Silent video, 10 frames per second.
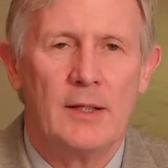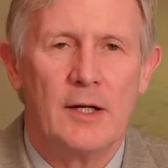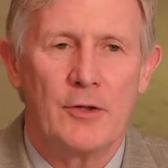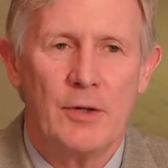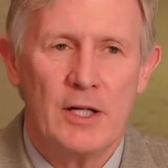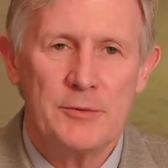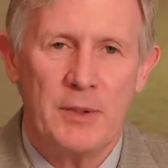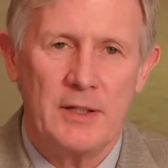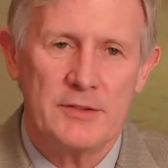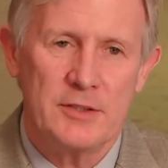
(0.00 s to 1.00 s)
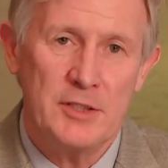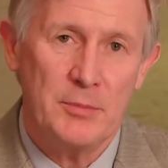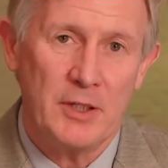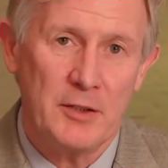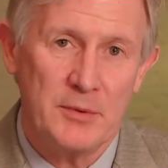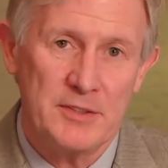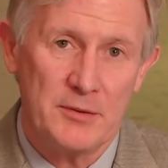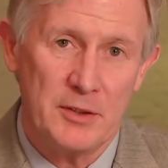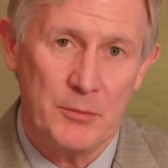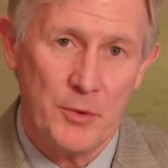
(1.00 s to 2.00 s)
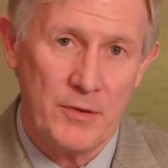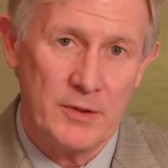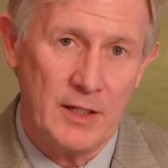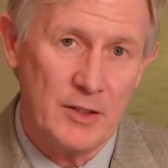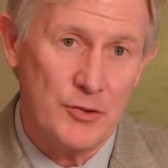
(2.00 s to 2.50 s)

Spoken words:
A crash pain is typically going to be something more than that,